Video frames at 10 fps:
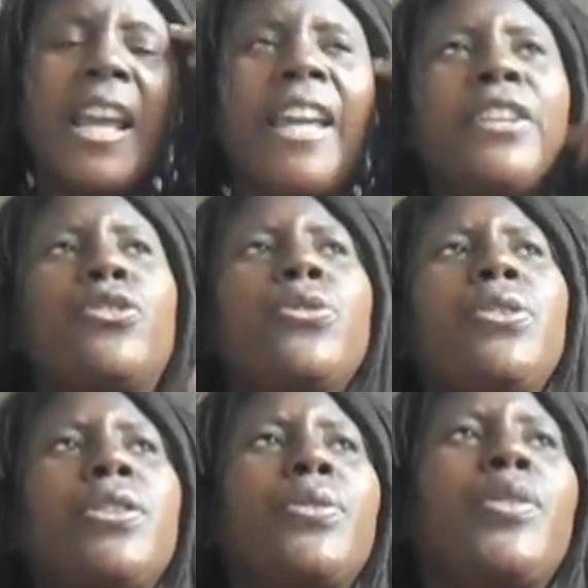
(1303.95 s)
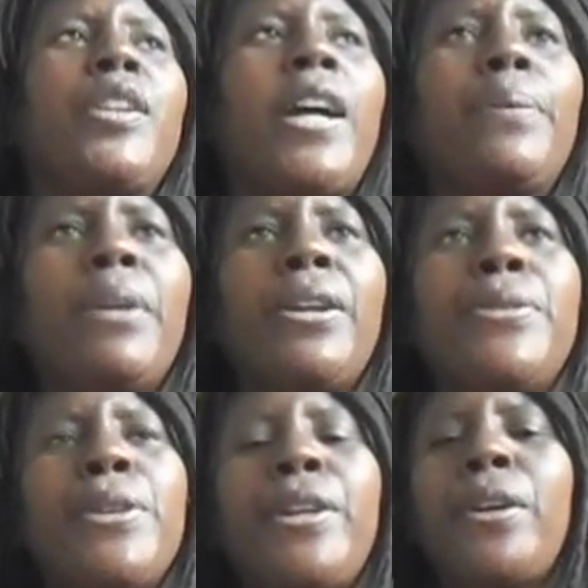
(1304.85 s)
and intuitively I
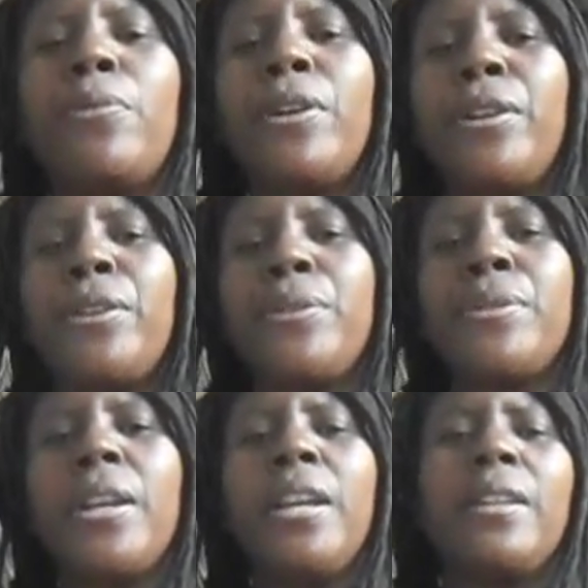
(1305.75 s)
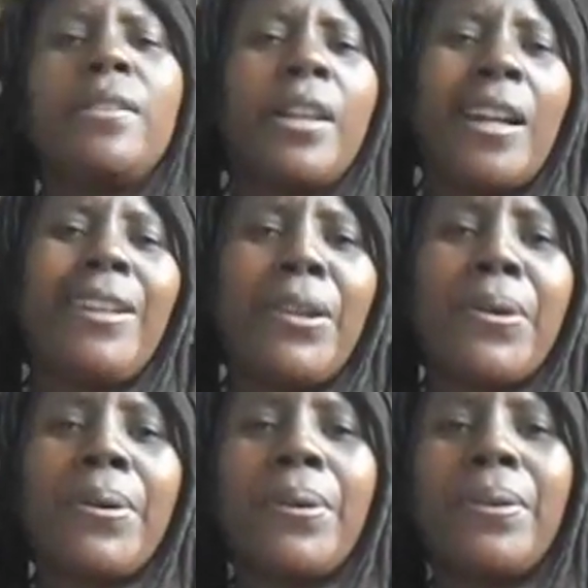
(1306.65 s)
meditate on what it is that I
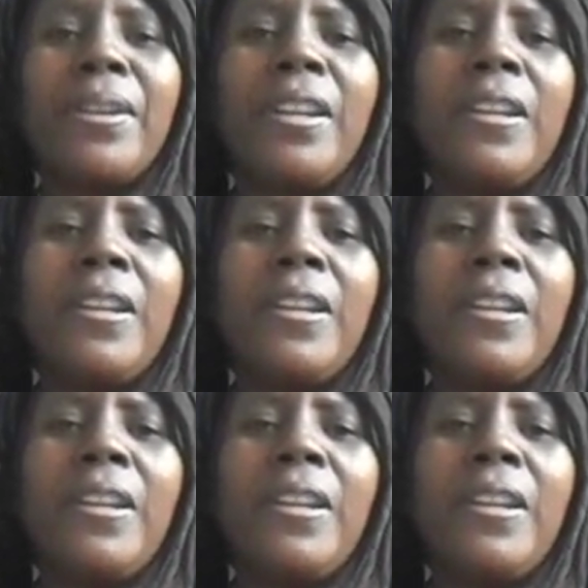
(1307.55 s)
learn.